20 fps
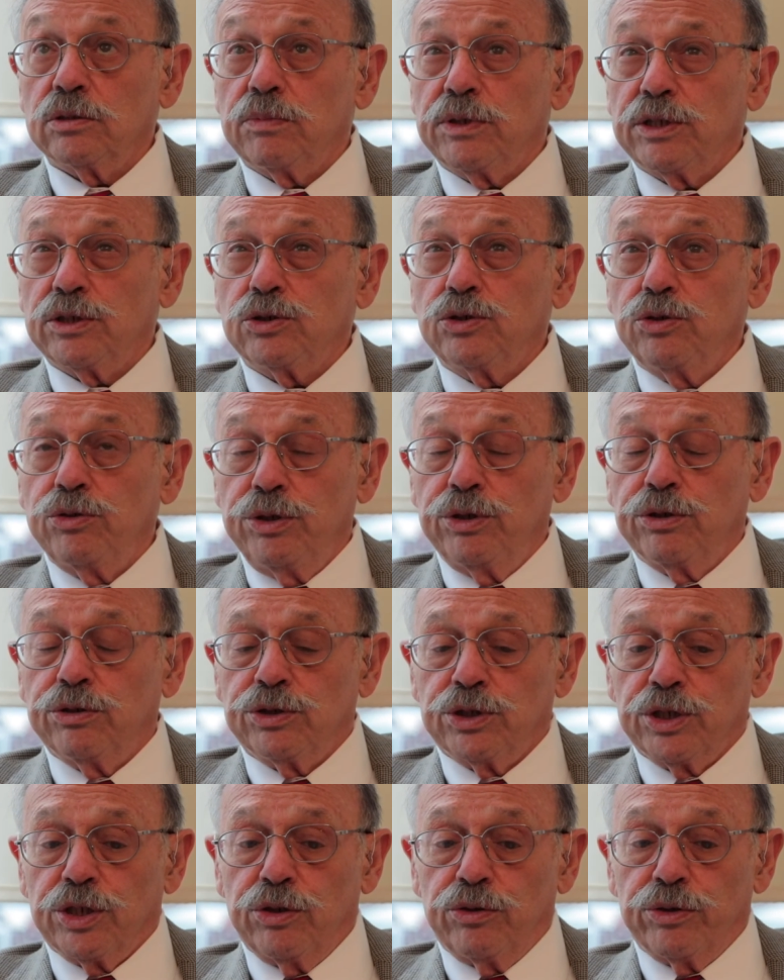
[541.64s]
about 2
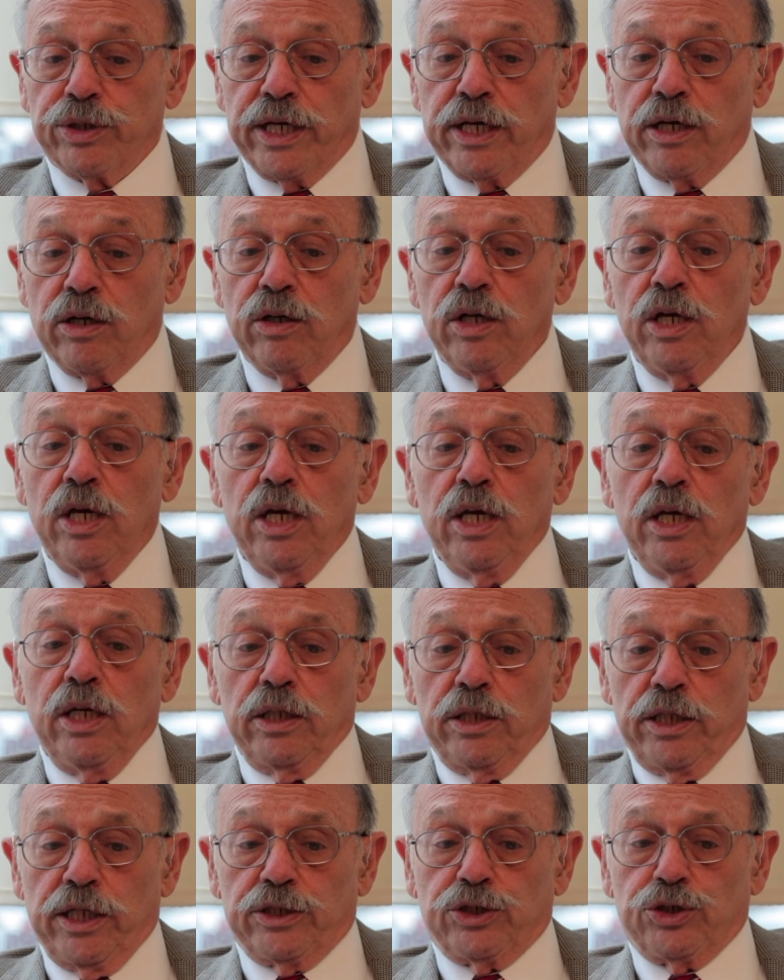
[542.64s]
years ago now
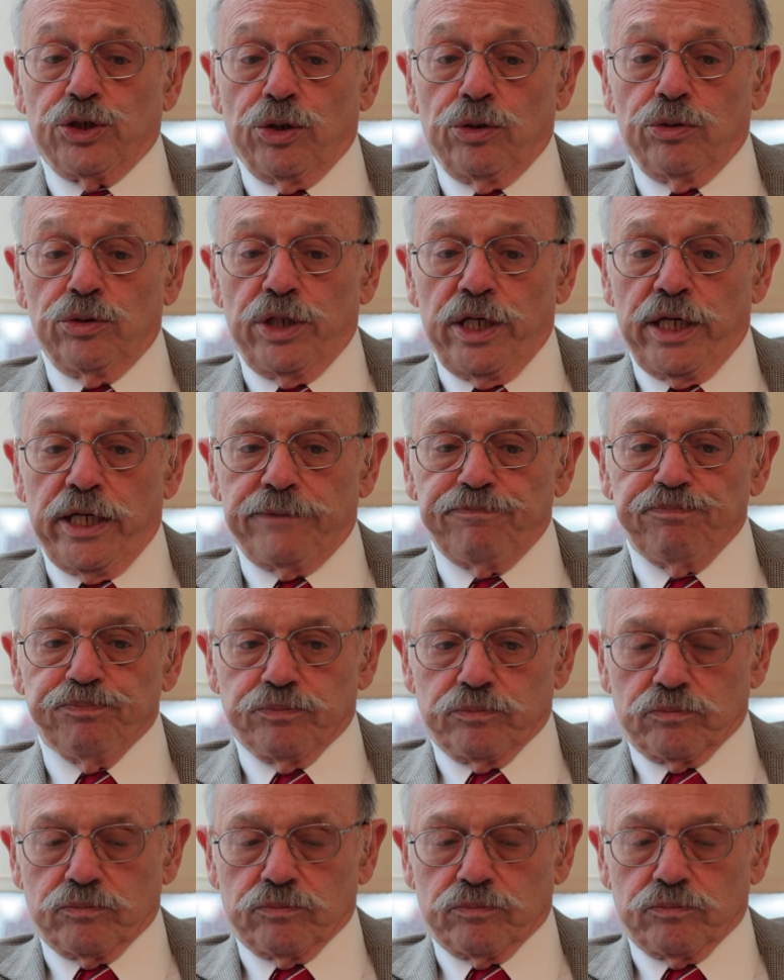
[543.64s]
that showed that